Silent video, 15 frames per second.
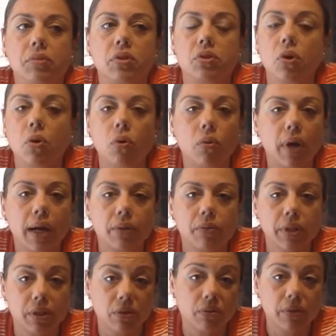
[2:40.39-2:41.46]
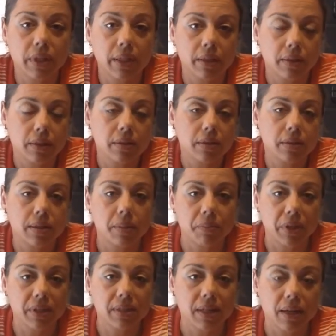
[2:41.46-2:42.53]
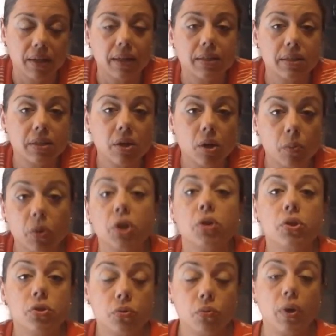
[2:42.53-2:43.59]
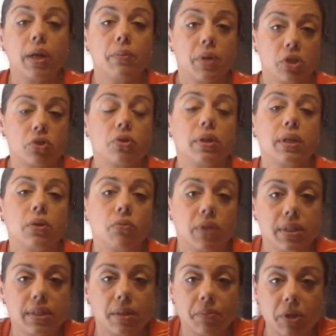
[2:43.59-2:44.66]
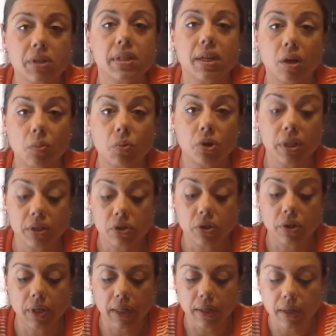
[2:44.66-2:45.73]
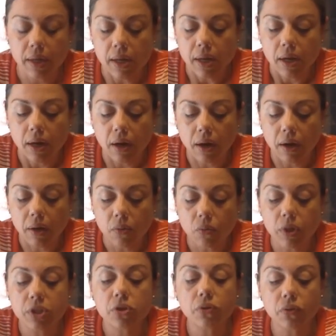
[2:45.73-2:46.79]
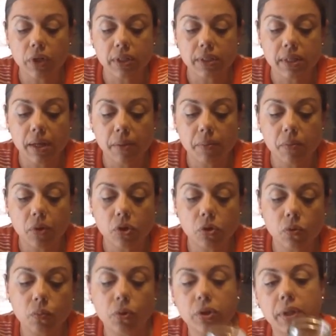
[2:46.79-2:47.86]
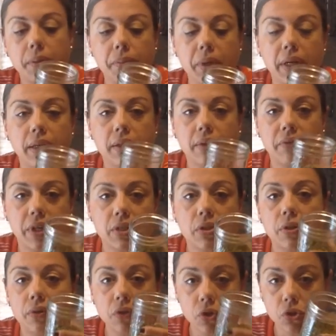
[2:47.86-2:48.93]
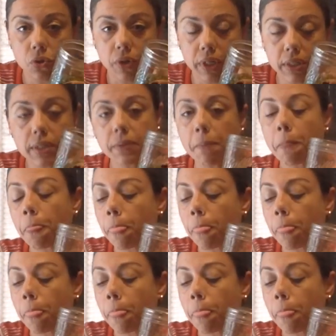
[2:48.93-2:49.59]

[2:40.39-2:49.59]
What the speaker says: So I really don't think it's a step that's not necessary, but you do want to make sure that you rinse them because they are pretty dirty. Once you rinse them, you put them in the vessel of your choice